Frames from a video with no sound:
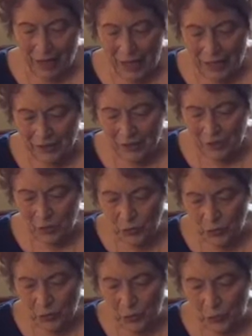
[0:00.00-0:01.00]
As
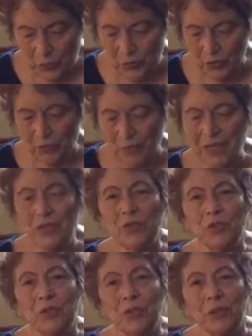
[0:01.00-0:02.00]
those words
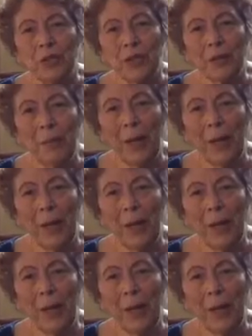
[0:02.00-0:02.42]
registered in